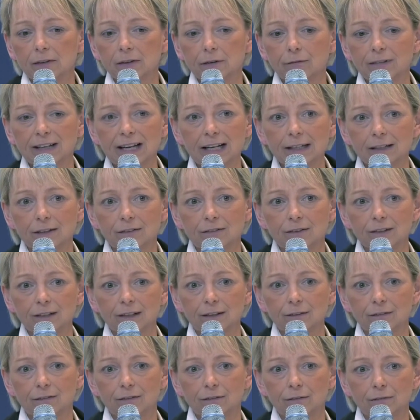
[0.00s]
the
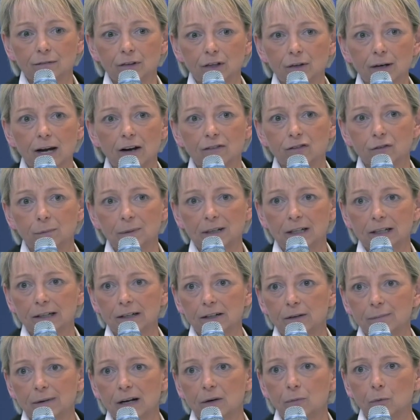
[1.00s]
reality is you have to be
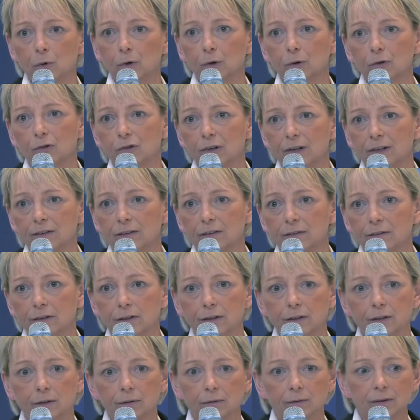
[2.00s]
clear about what you're trying to
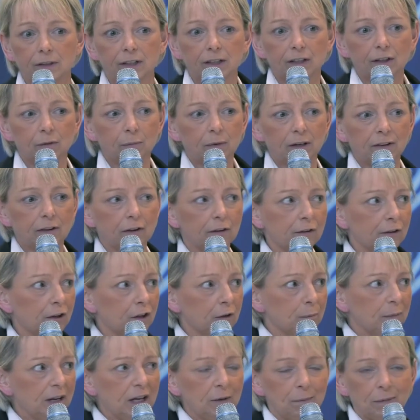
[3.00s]
do, whether the
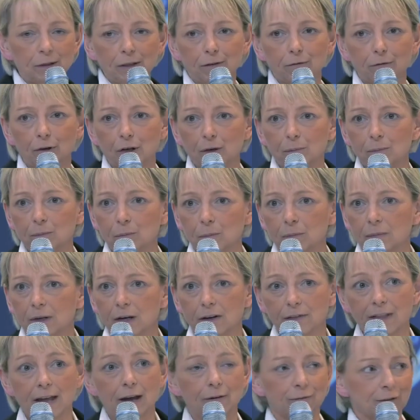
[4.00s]
other people in the room
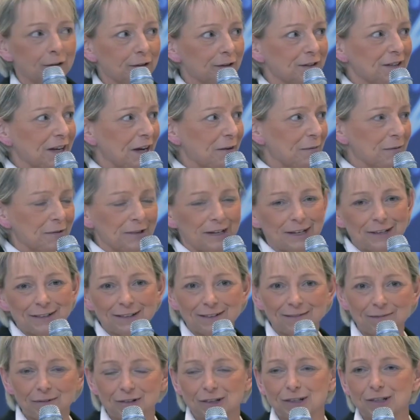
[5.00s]
are there for the same
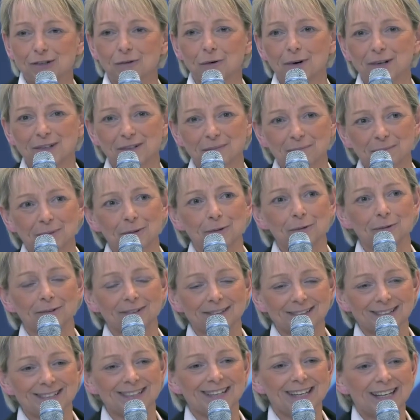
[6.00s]
reason, which is quite
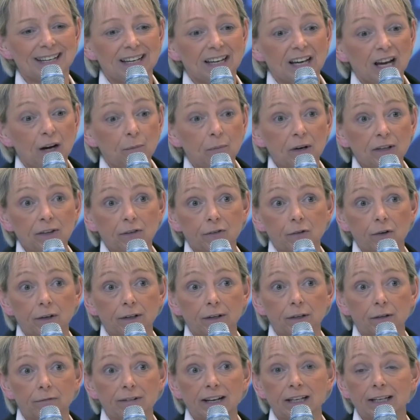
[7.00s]
important, and whether or
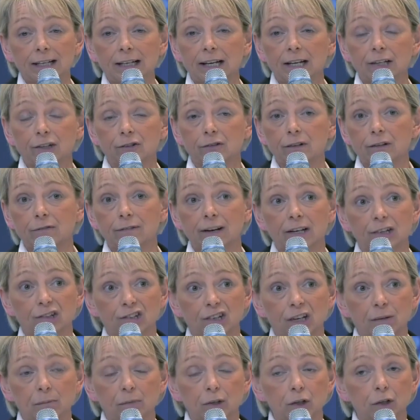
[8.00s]
not in the regulatory
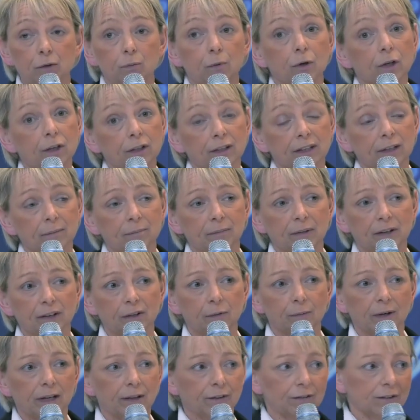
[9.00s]
regime that you work in,
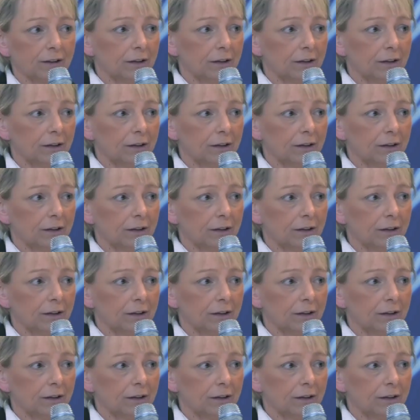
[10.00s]
by the way,